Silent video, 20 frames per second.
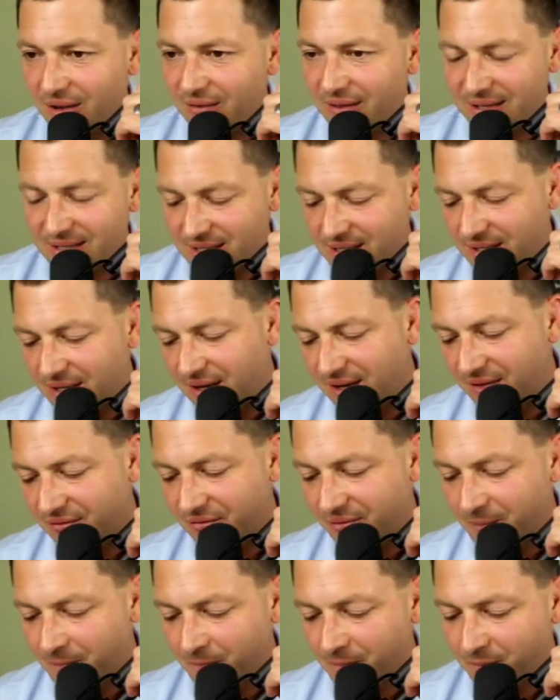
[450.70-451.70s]
all that
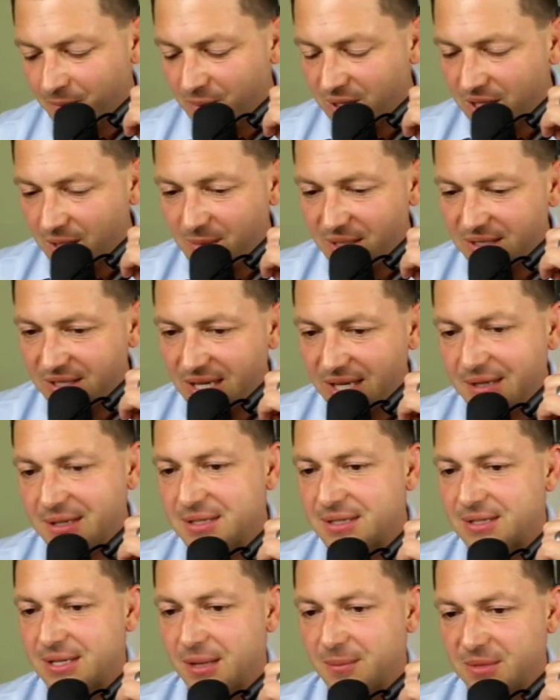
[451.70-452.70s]
stuff. But let me tell
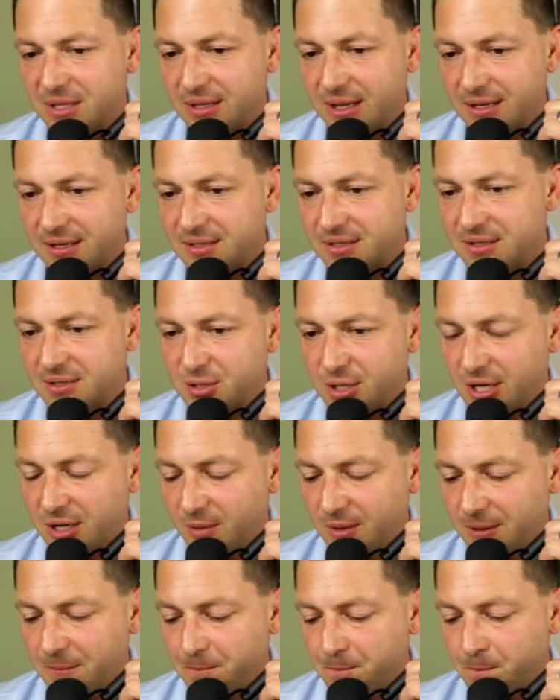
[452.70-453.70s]
you something, ladies and
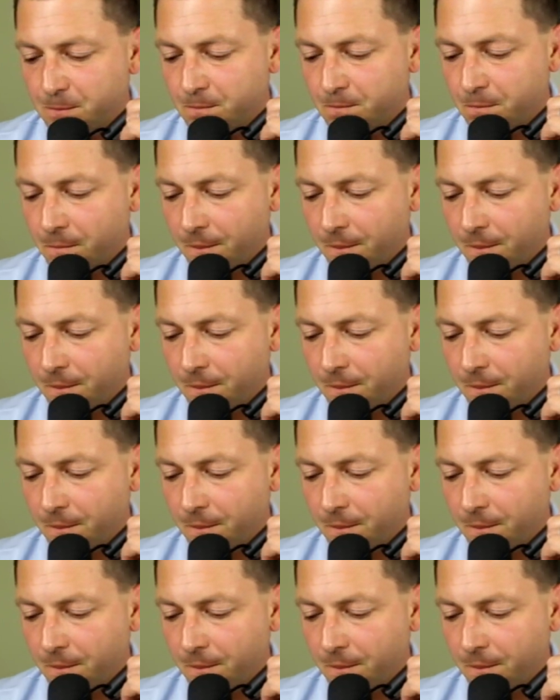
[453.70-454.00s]
gentlemen.